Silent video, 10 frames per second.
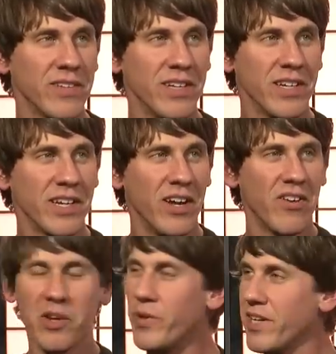Mm-hmm. You know,
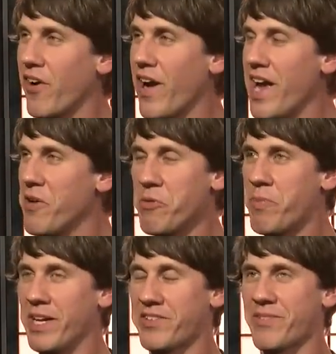like we did our A, we
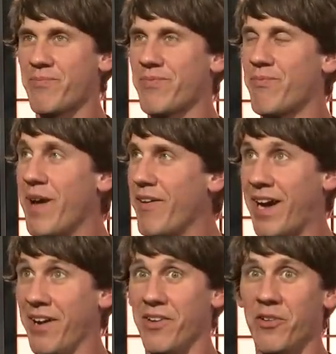pitched,
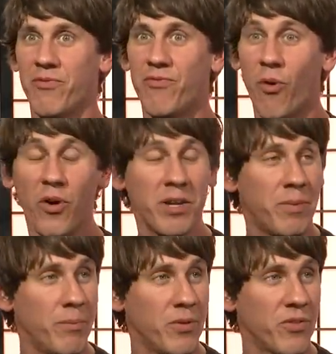I don't know, 40
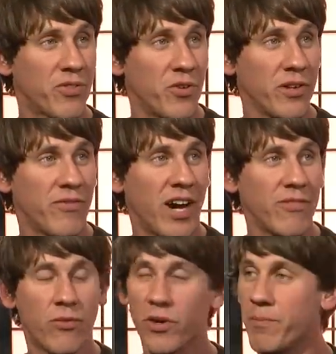people,
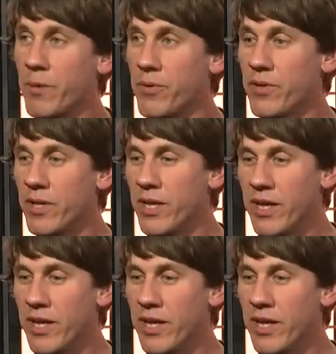35, 40 people.